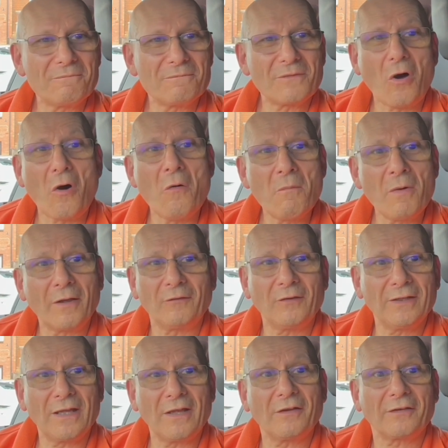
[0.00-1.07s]
on my
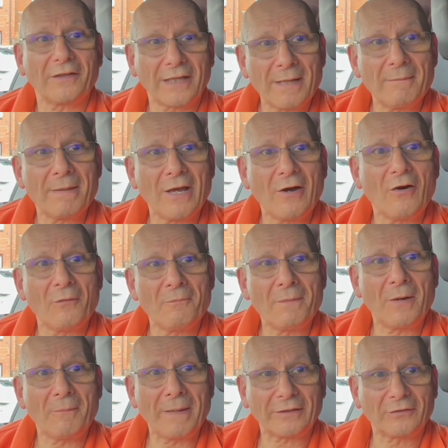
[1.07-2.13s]
videos that come out on
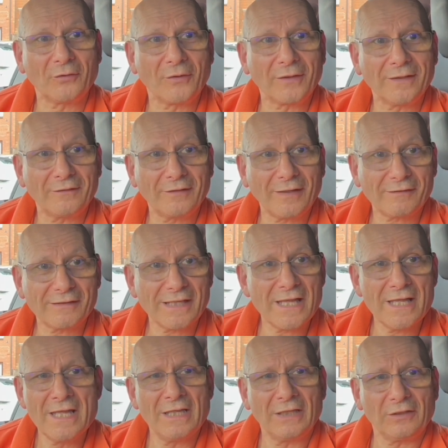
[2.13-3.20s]
Malback Talking Tesla.
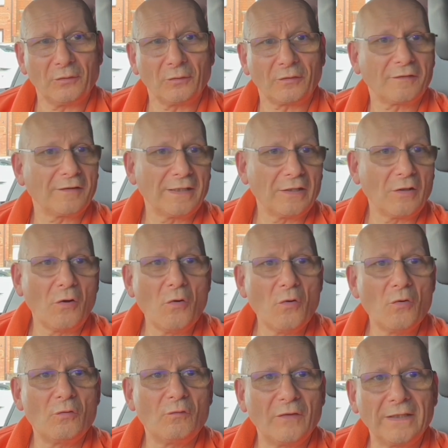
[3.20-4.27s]
You will see
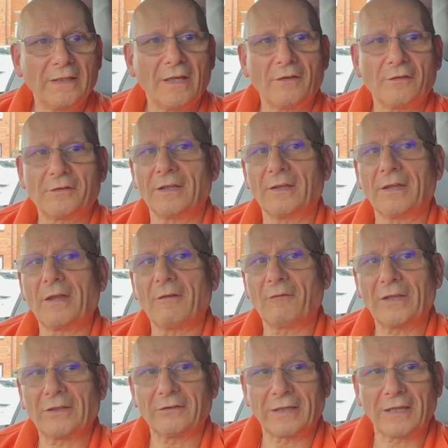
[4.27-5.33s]
all videos that
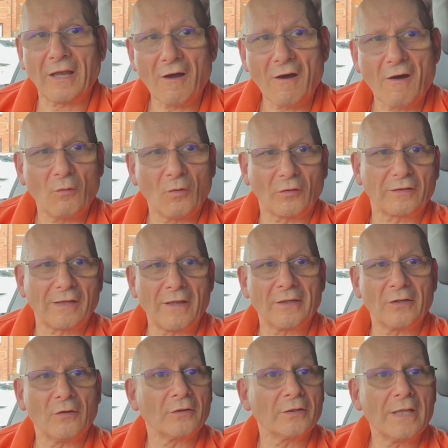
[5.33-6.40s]
affect your car, what's going
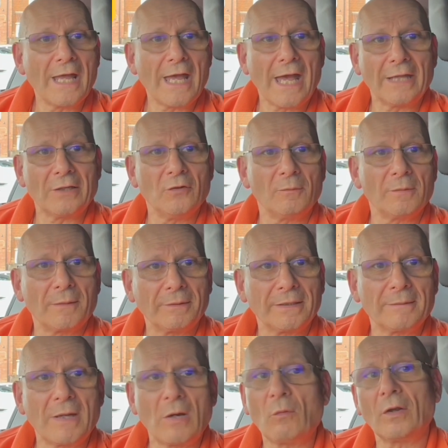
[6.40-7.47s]
on, and normally I bring them
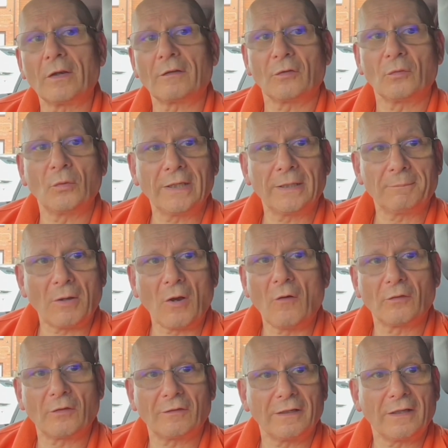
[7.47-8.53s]
out once a week, but
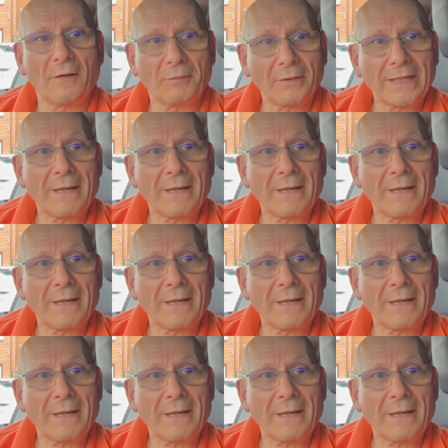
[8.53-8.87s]
obviously I'll bring out